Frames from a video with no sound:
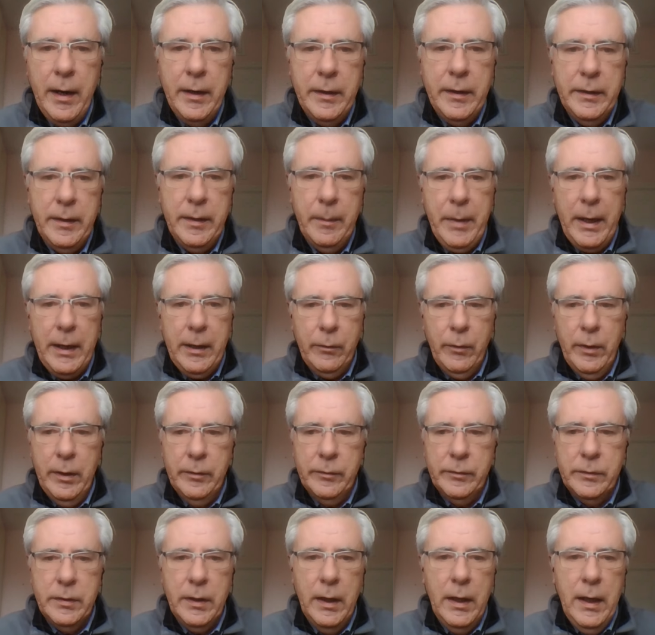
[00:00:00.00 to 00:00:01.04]
part of the
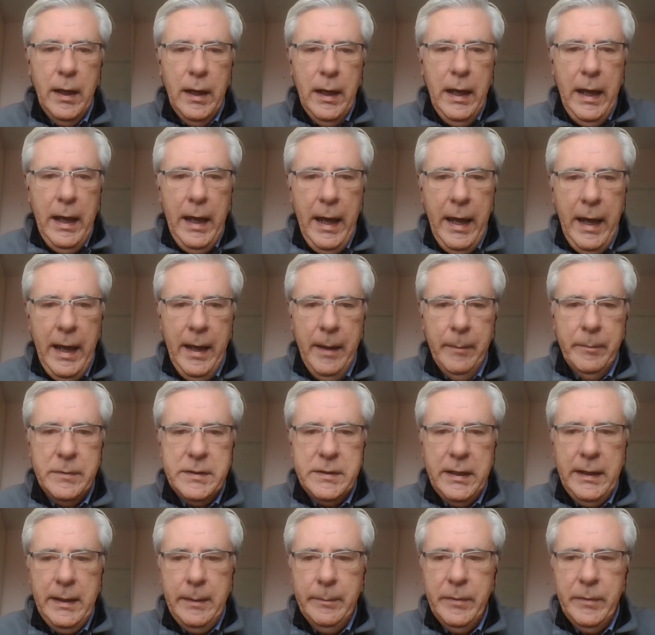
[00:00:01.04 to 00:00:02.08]
background
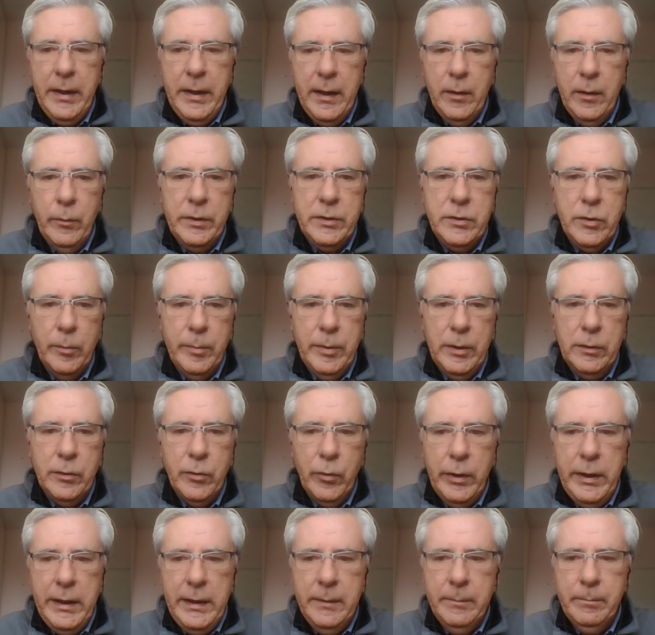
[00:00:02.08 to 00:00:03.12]
team there with double
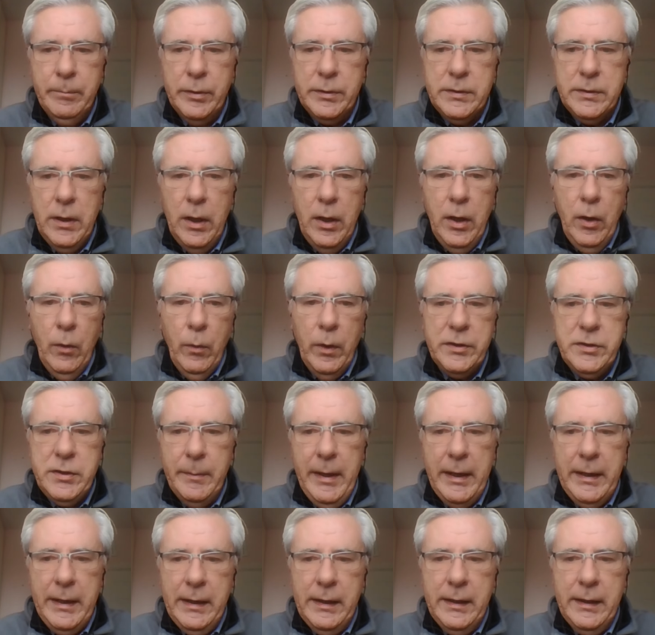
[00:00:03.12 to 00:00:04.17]
green. But what do you
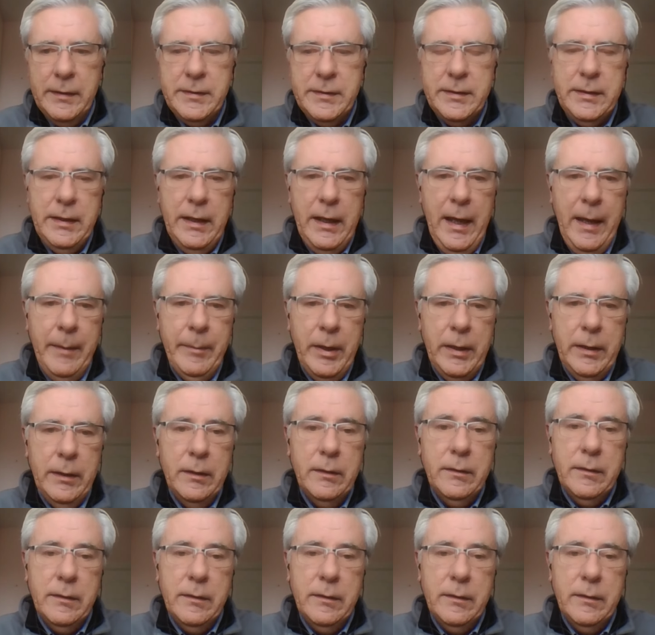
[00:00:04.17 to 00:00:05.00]
make of this, Emma?